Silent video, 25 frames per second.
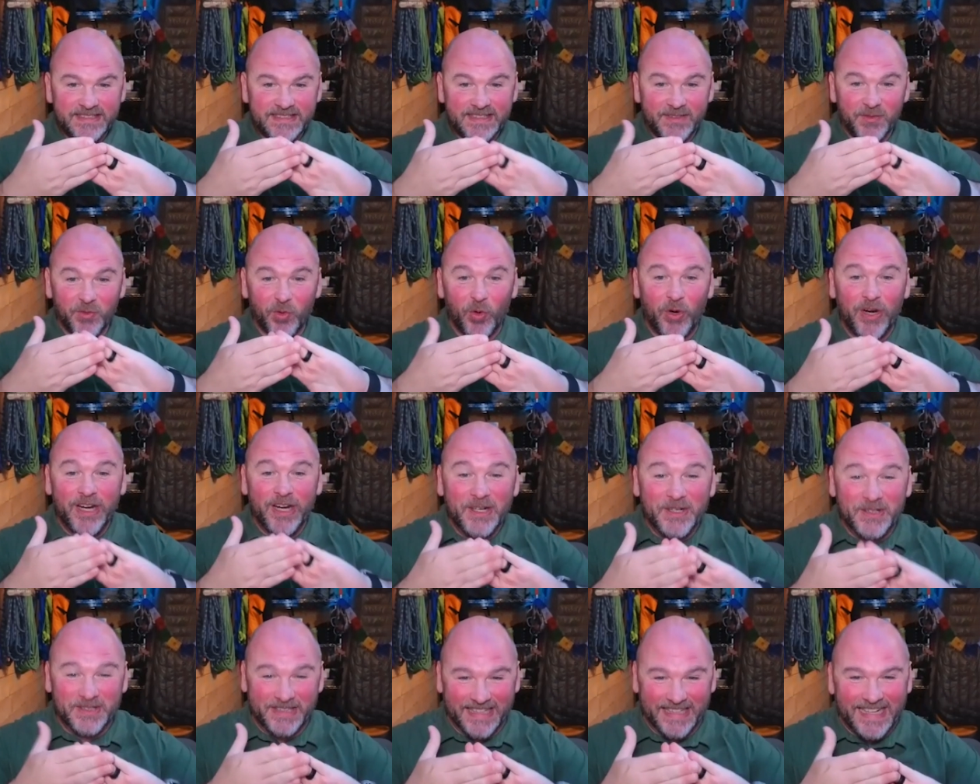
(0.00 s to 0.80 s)

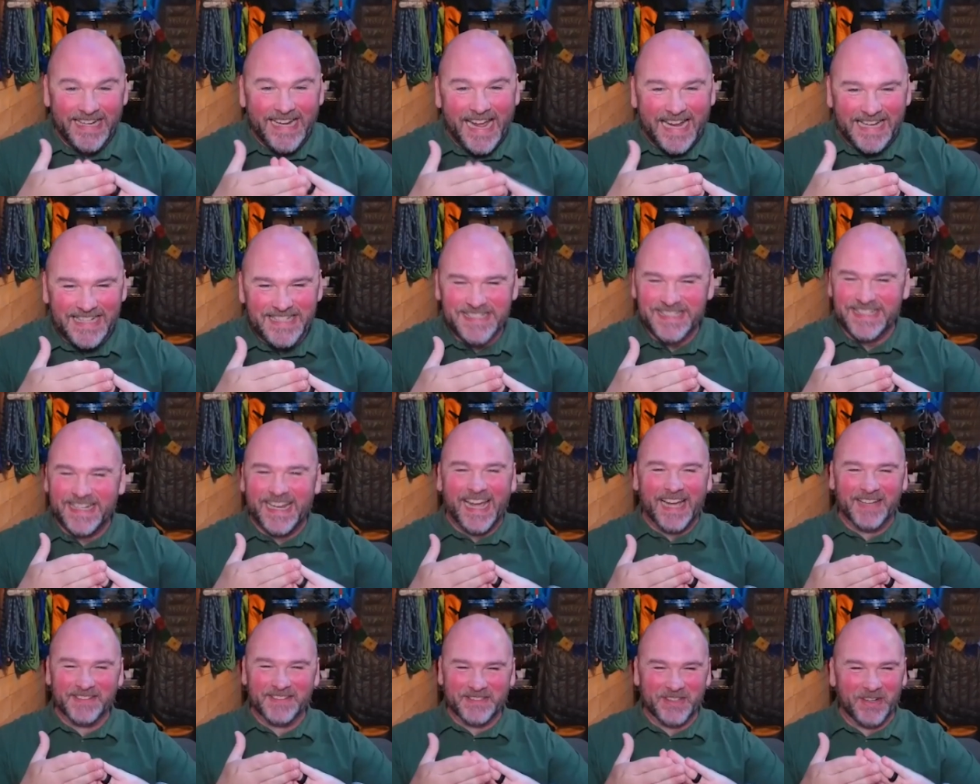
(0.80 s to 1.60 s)
Real connection.
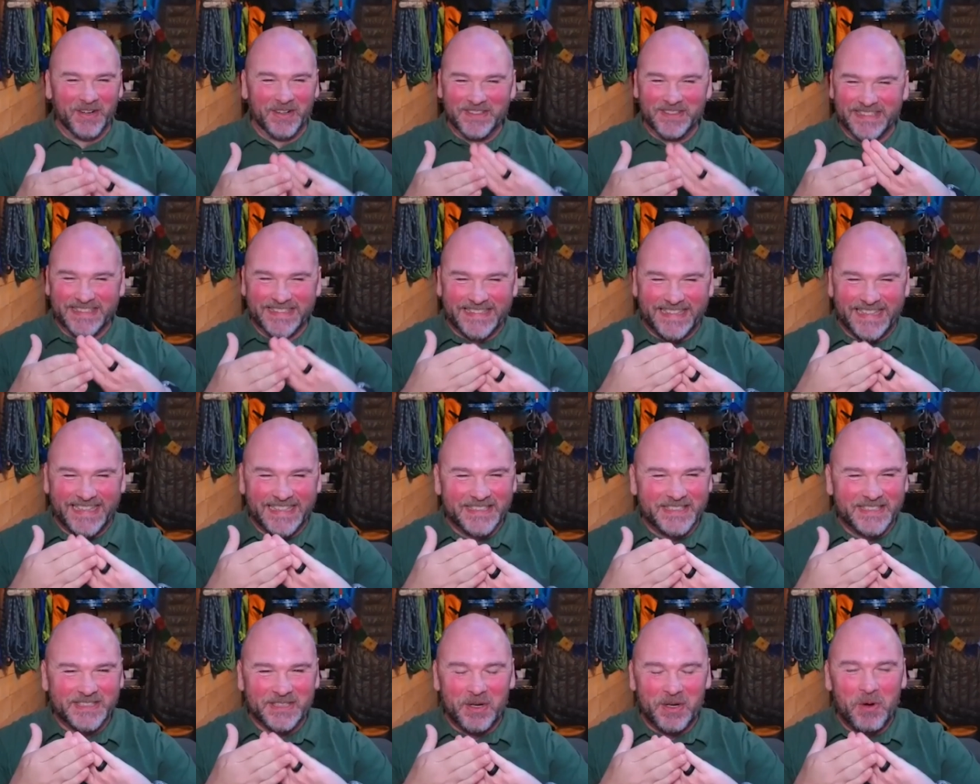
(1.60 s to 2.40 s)
I was just getting
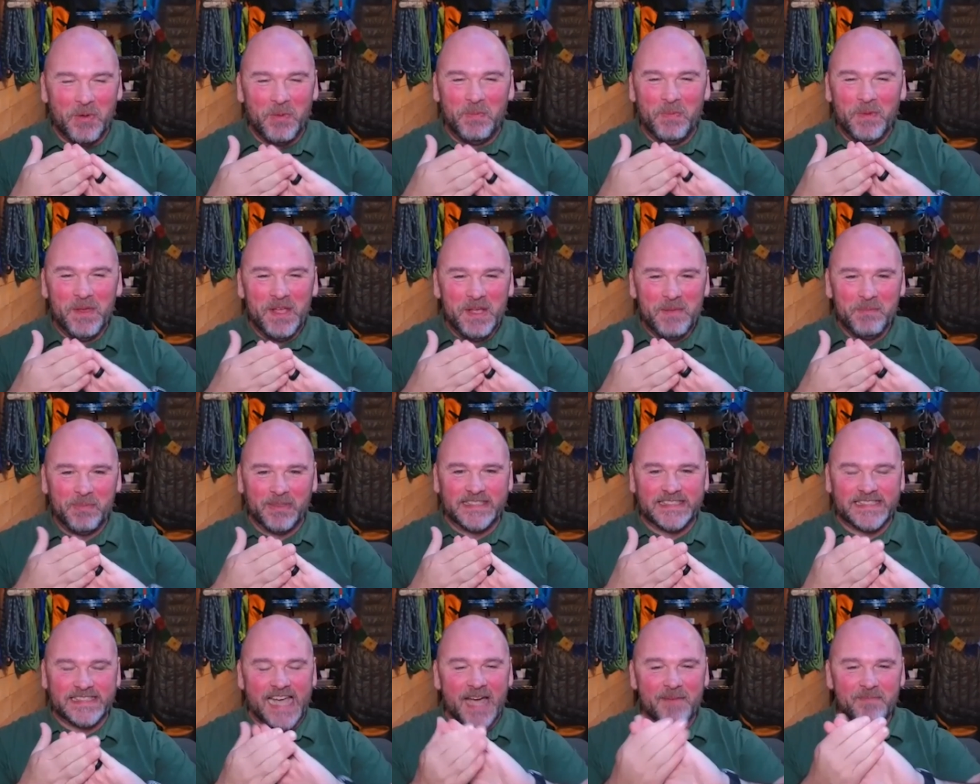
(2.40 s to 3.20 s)
so
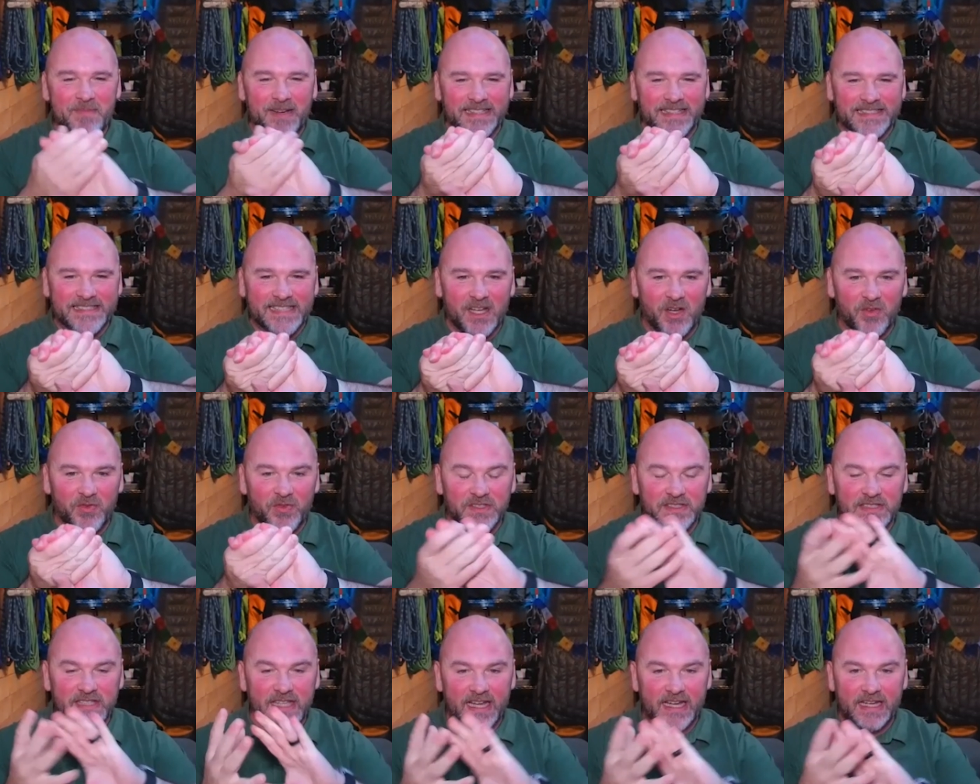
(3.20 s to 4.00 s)
beside myself.
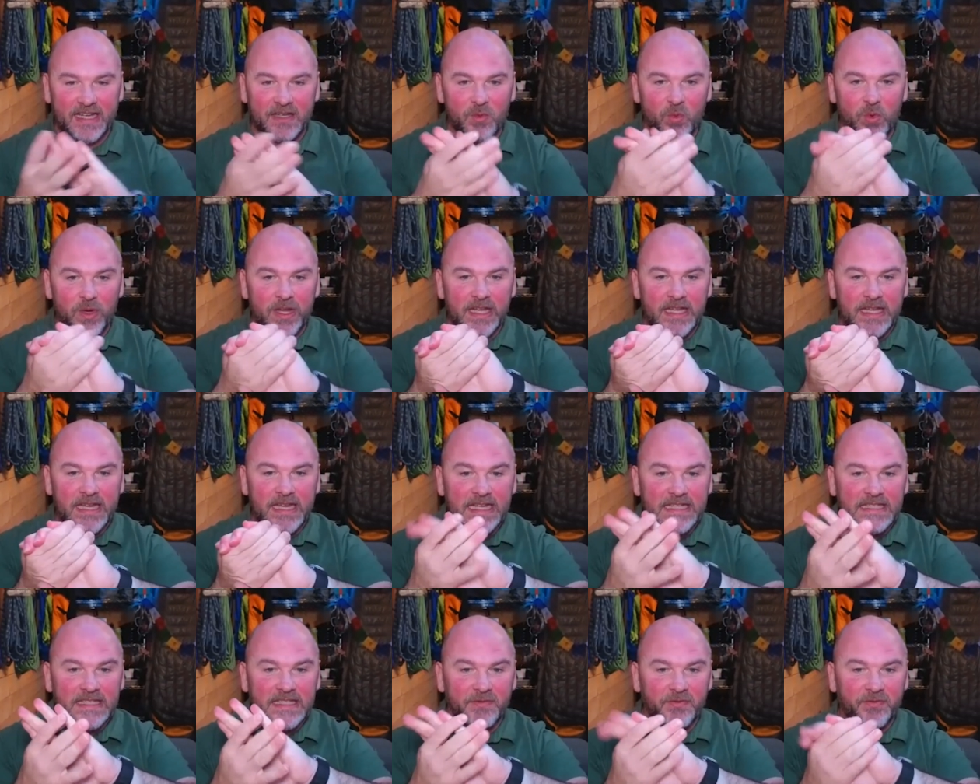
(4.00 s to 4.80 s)
It's like, we
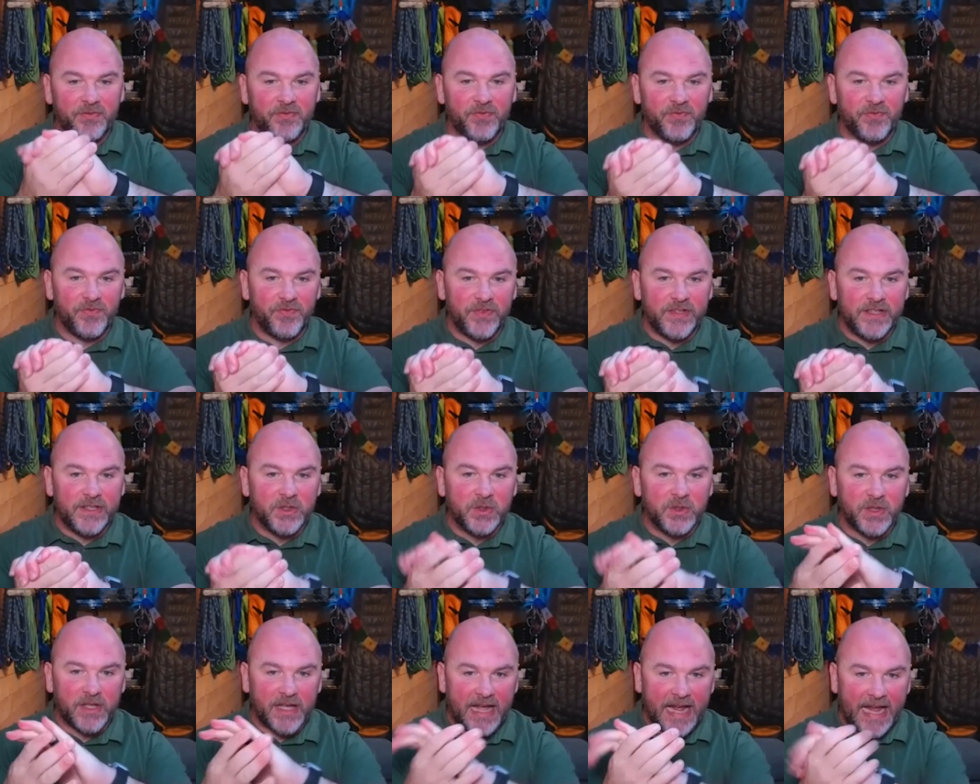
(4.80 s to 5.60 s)
need to
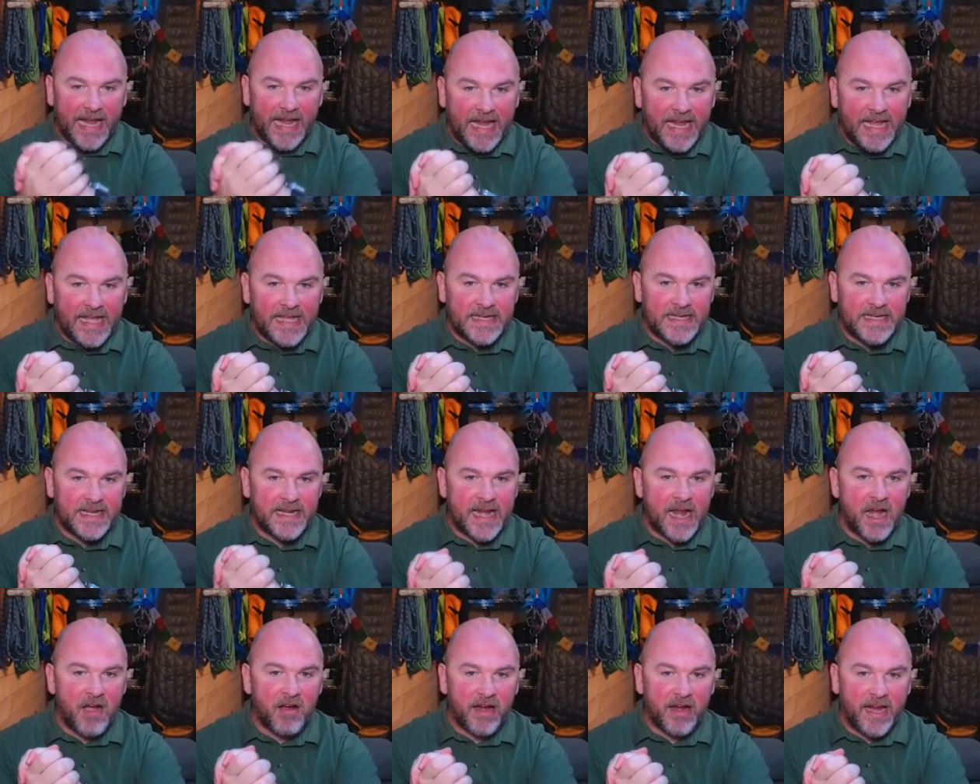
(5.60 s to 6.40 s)
feel a hand in
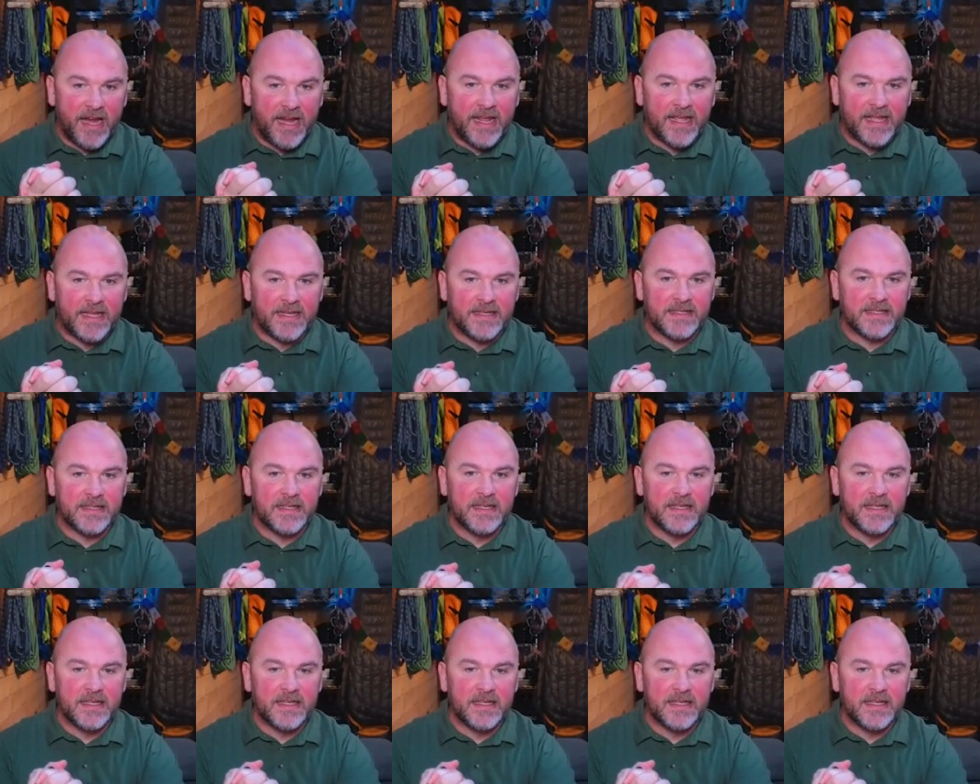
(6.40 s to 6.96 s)
our hand.